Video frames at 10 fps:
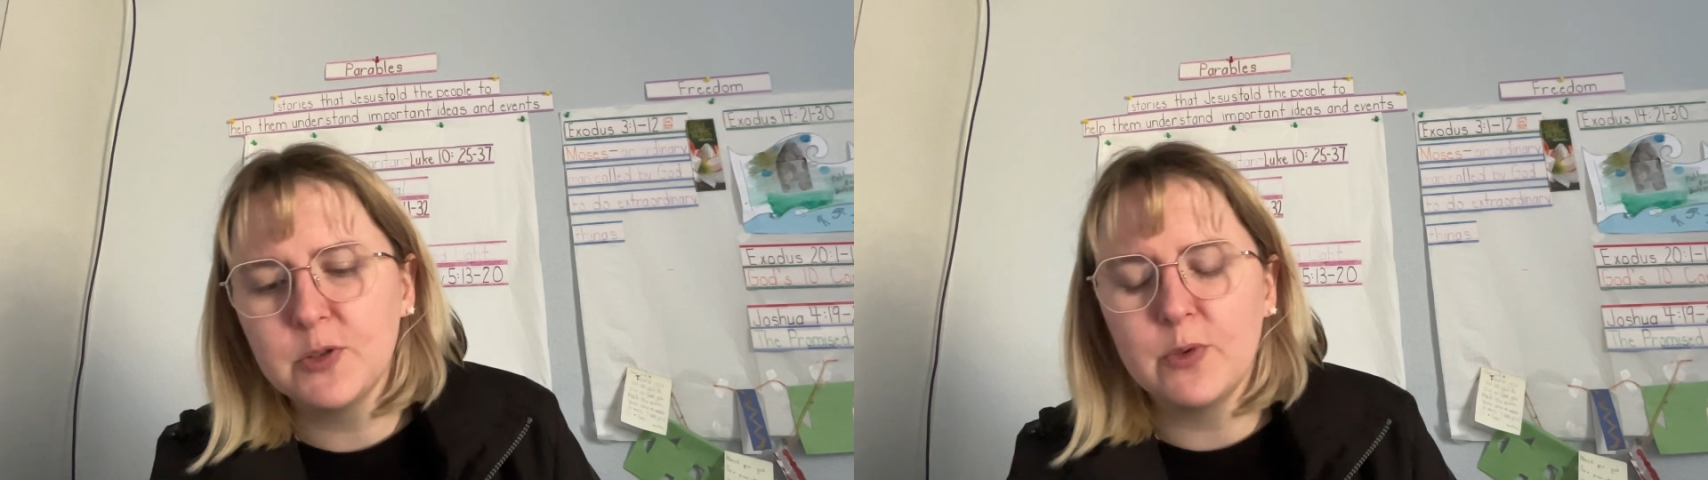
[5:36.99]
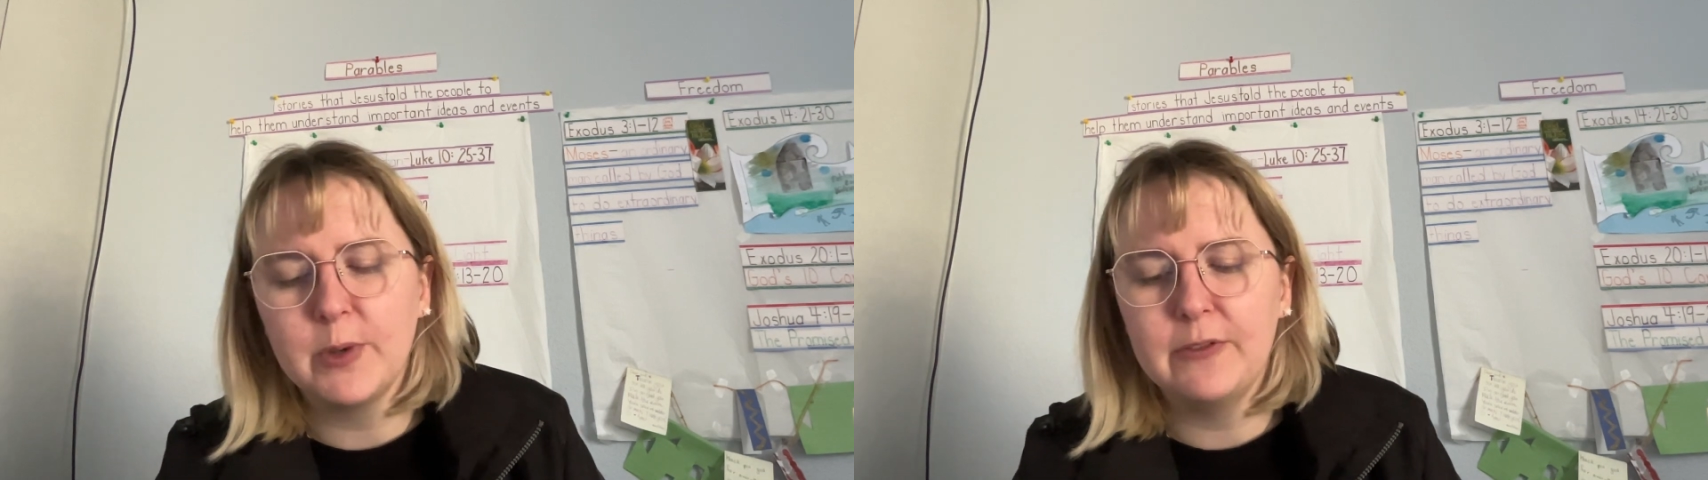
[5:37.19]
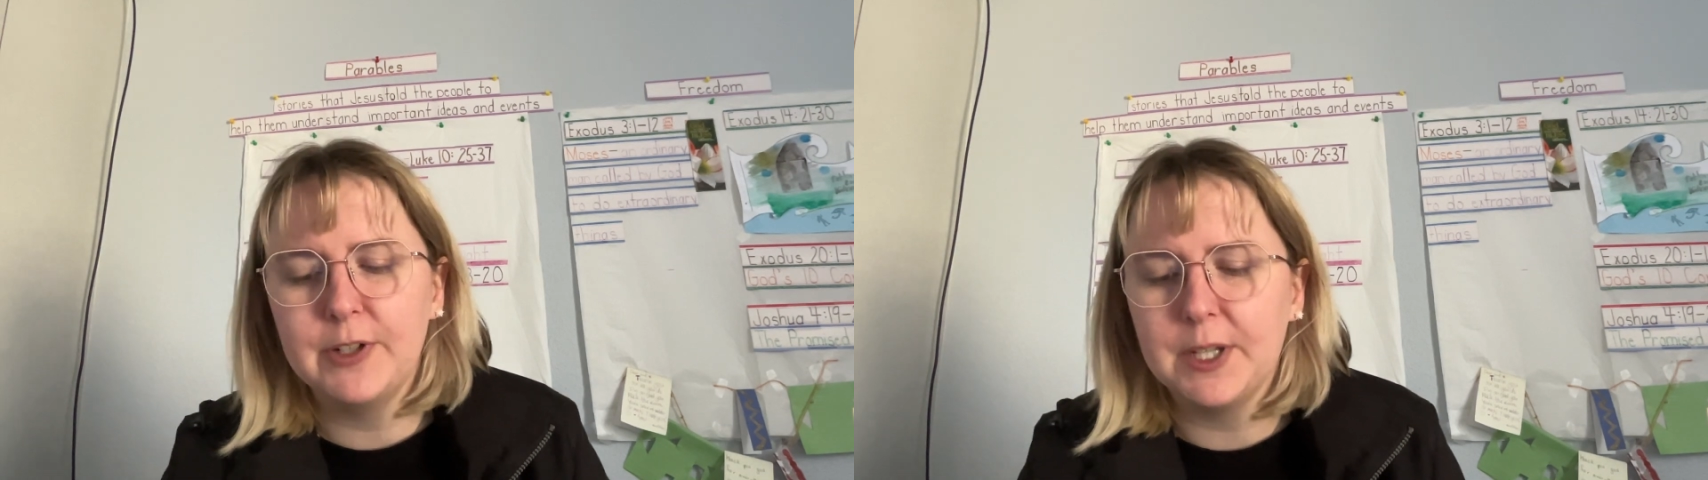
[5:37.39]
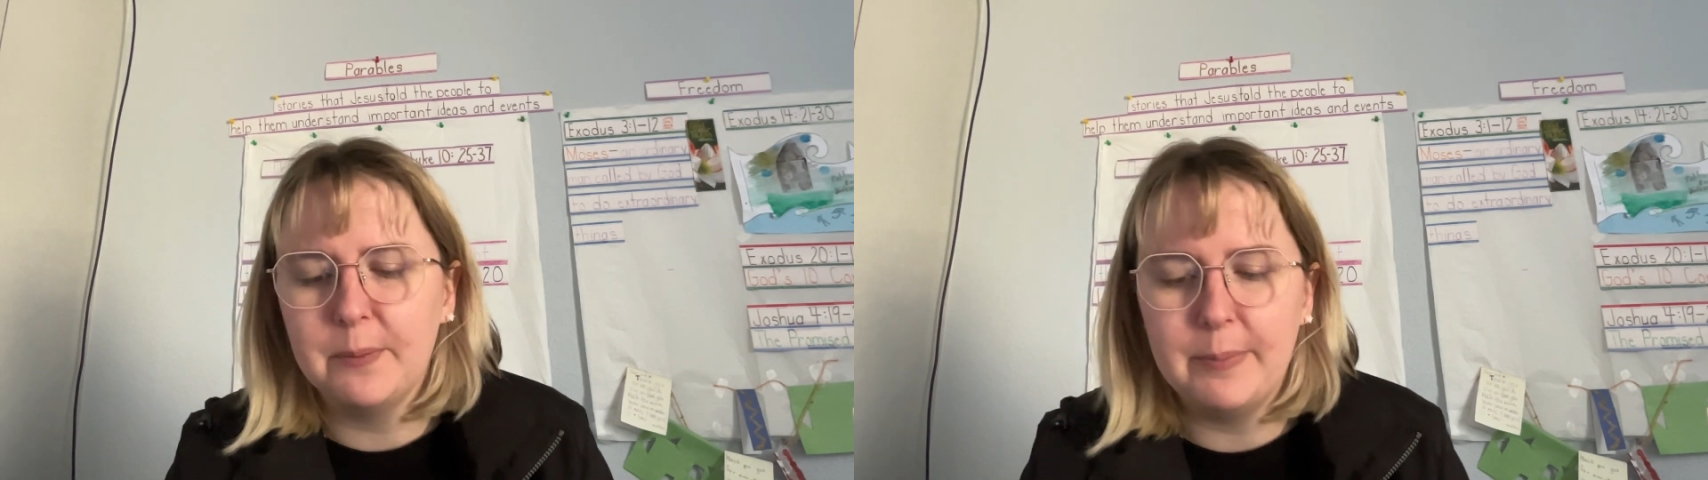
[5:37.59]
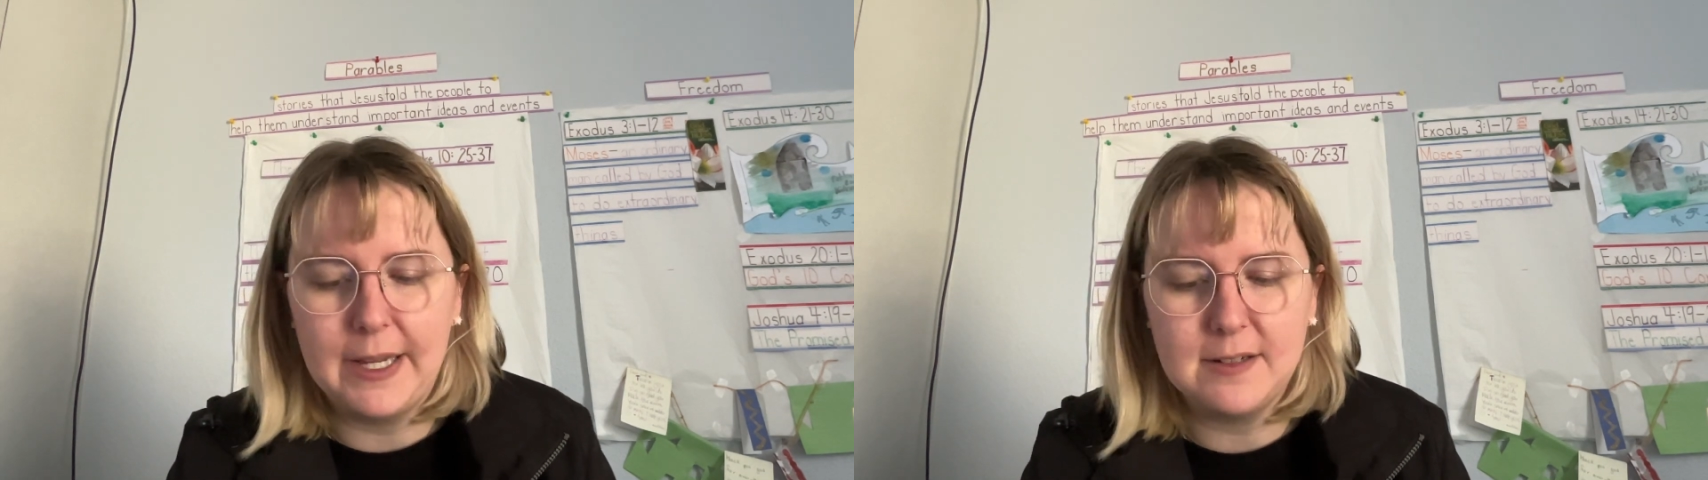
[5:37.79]
when we feel
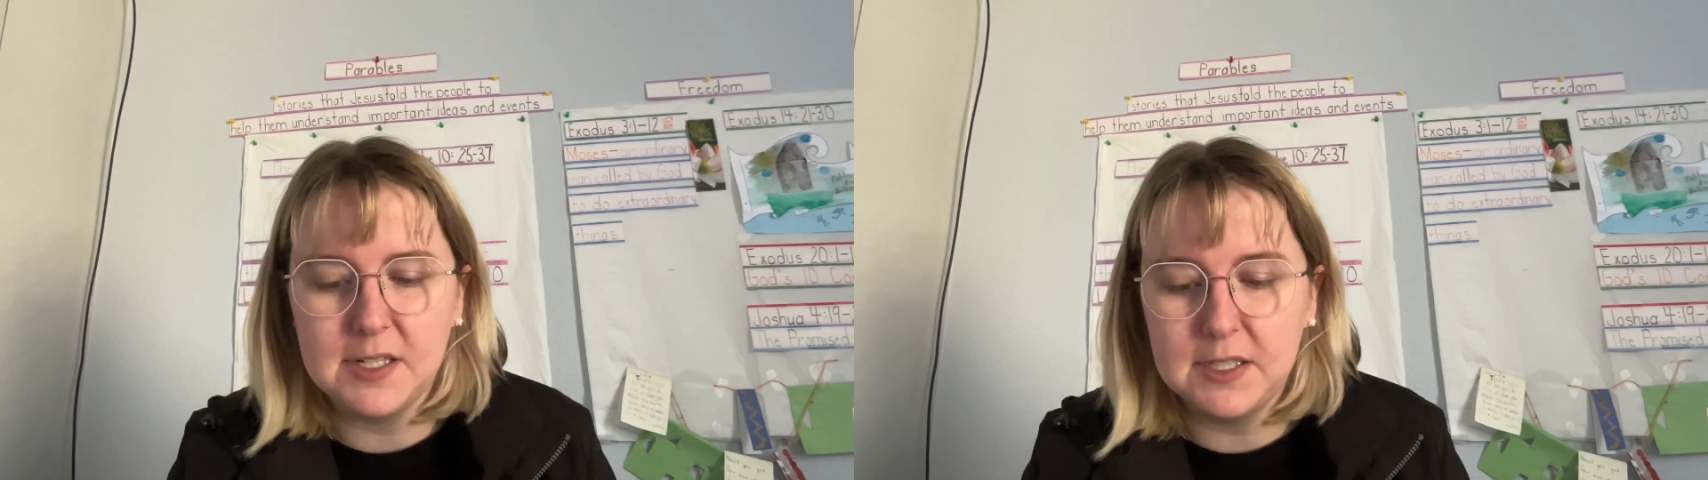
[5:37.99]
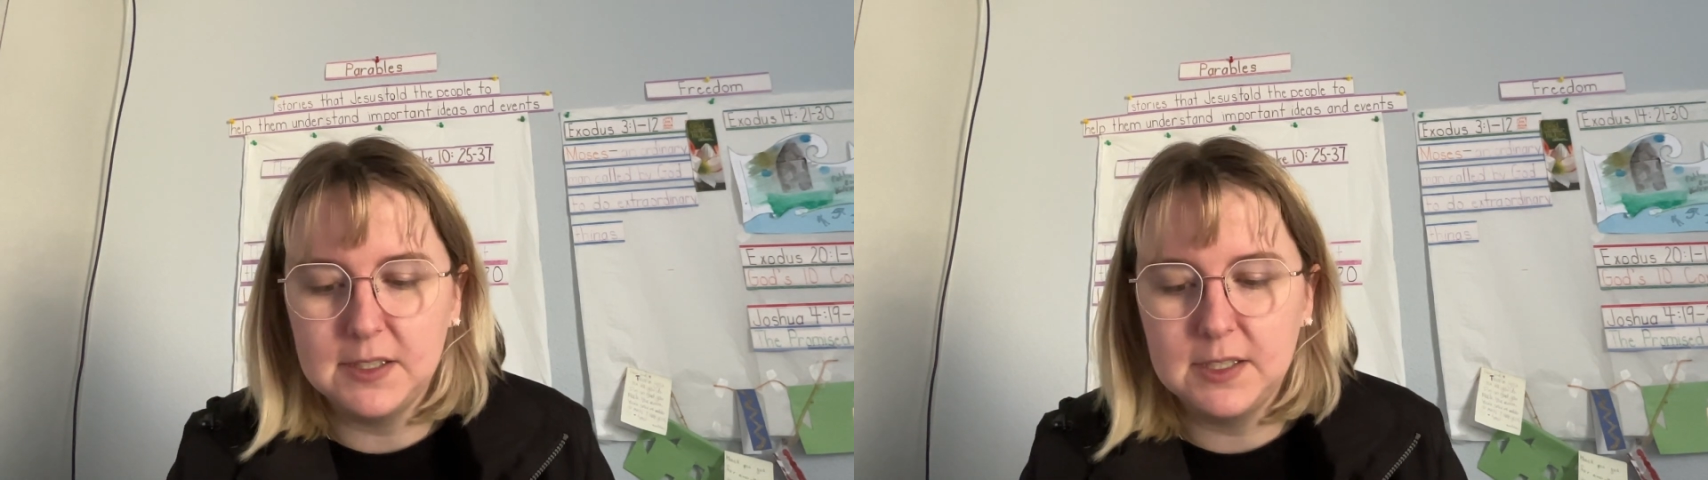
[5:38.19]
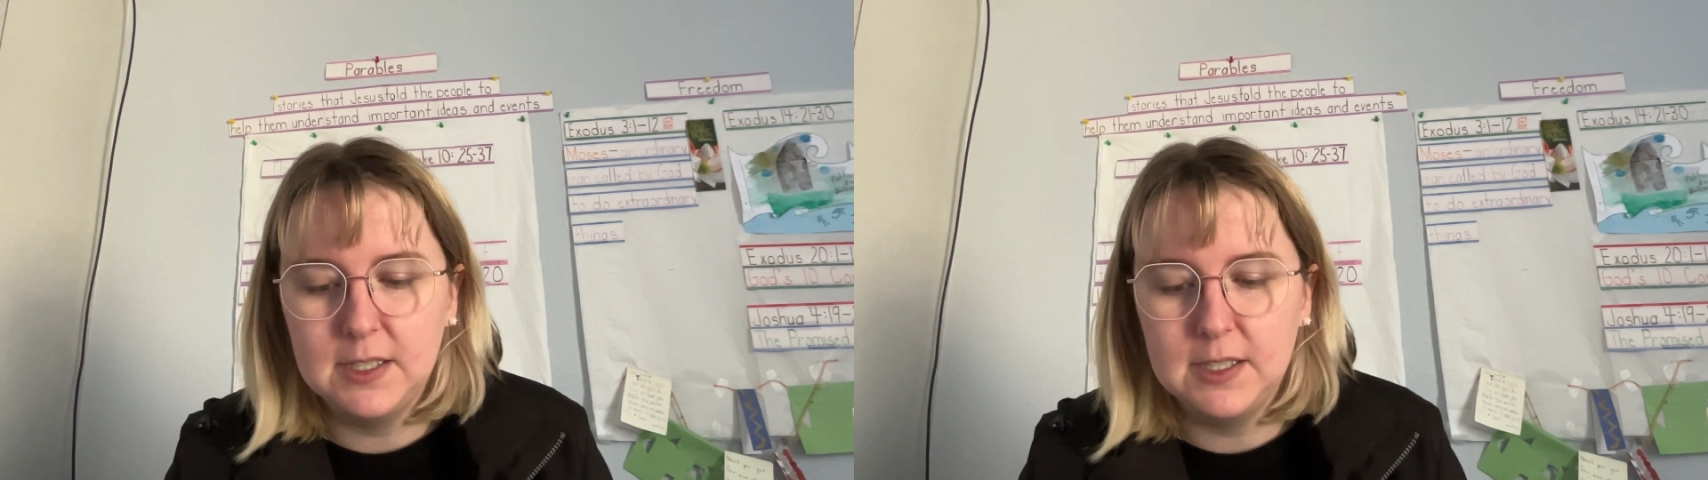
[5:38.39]
abandoned.